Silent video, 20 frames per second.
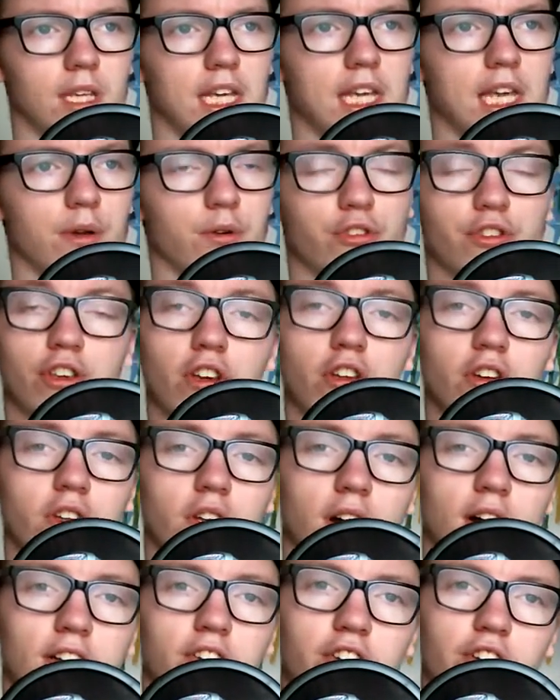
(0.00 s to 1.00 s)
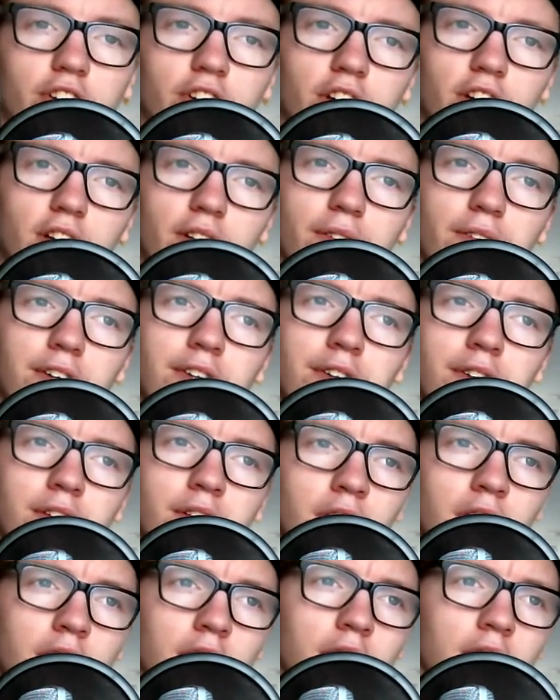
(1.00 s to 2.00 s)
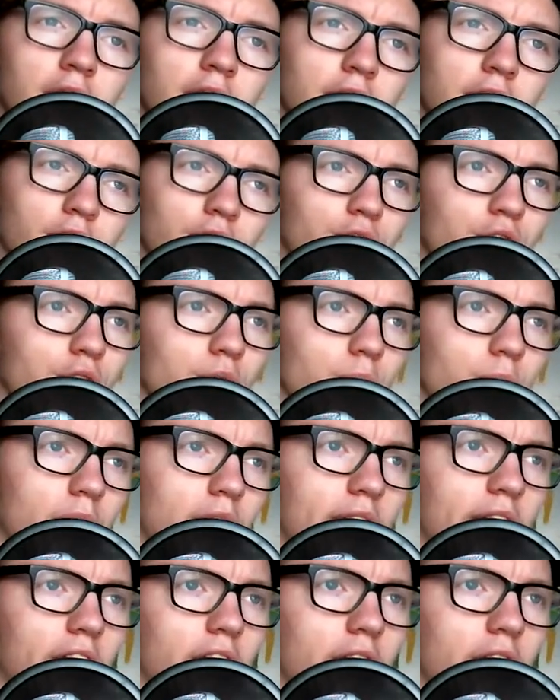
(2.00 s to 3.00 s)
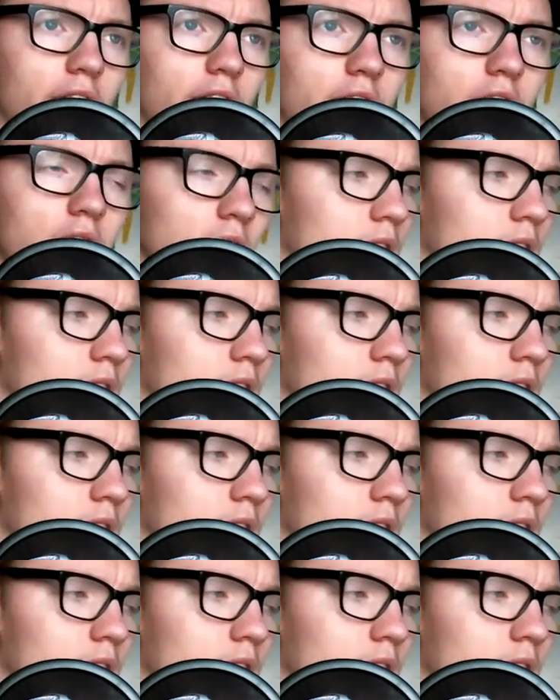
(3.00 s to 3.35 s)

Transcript: a good alternative to where